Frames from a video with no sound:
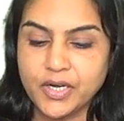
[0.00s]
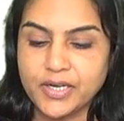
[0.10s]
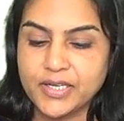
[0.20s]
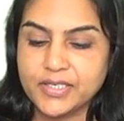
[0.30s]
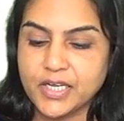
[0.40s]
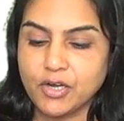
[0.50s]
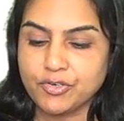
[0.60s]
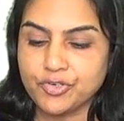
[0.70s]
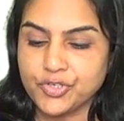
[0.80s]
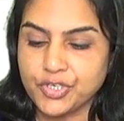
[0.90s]
Discount
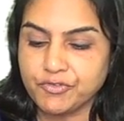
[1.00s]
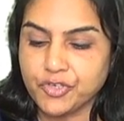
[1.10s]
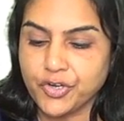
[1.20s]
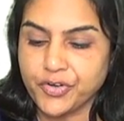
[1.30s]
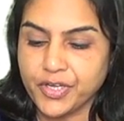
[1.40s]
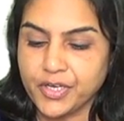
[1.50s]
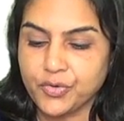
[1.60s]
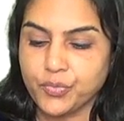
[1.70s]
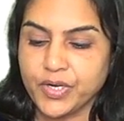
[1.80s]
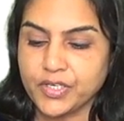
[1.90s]
received during year
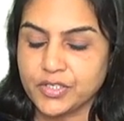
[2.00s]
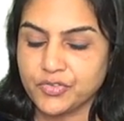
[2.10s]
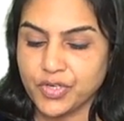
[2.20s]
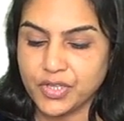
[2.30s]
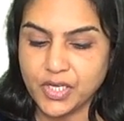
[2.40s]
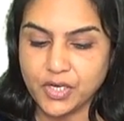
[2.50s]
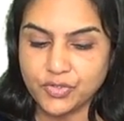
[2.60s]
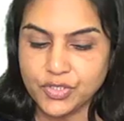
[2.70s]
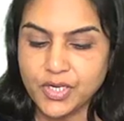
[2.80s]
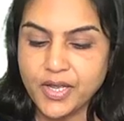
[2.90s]
1 is 3,000.